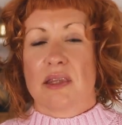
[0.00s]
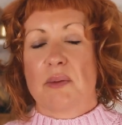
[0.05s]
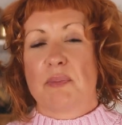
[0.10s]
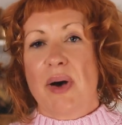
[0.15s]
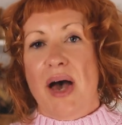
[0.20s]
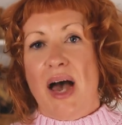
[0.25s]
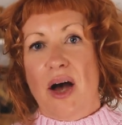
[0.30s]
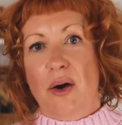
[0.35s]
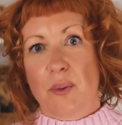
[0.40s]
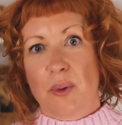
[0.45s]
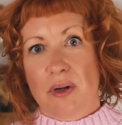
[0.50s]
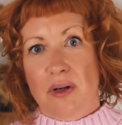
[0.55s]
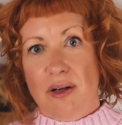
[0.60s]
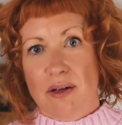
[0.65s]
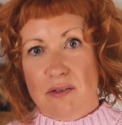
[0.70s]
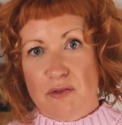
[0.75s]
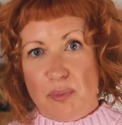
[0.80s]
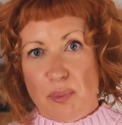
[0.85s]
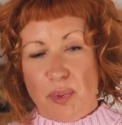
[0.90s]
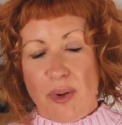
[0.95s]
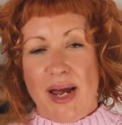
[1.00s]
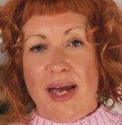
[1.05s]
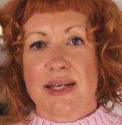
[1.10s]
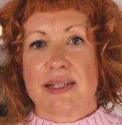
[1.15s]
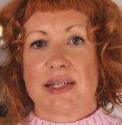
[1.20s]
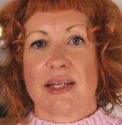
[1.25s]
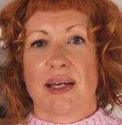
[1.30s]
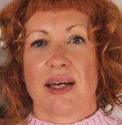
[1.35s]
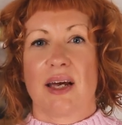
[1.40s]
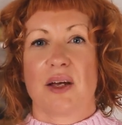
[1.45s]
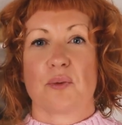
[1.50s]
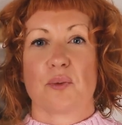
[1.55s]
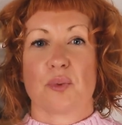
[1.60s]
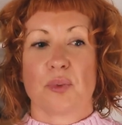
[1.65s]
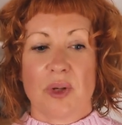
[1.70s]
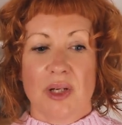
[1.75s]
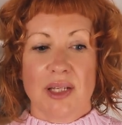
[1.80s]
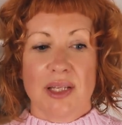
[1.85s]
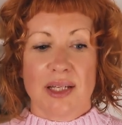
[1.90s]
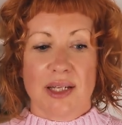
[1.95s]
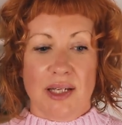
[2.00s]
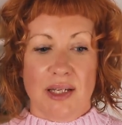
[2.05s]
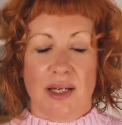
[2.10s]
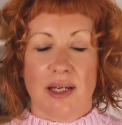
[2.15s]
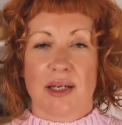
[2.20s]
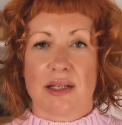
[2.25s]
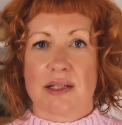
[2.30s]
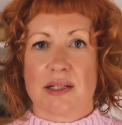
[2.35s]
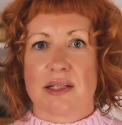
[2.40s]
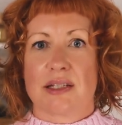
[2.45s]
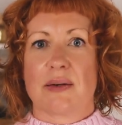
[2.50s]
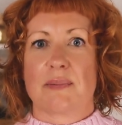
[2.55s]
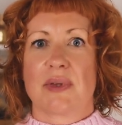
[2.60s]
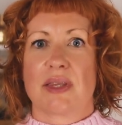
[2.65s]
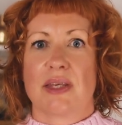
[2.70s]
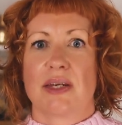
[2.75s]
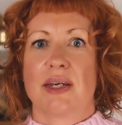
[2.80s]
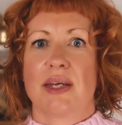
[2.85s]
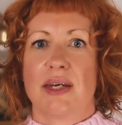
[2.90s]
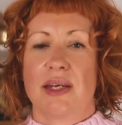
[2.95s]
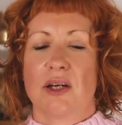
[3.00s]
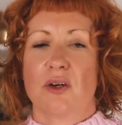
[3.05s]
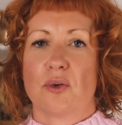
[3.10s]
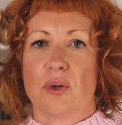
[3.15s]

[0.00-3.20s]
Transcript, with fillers: the power of branding, and really getting into some of the nitty